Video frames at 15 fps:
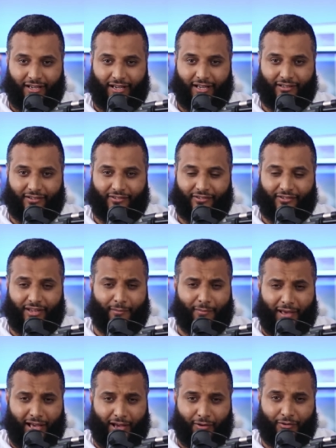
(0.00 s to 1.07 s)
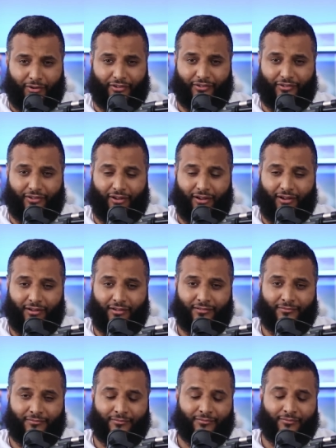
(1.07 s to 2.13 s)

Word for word: And somehow his car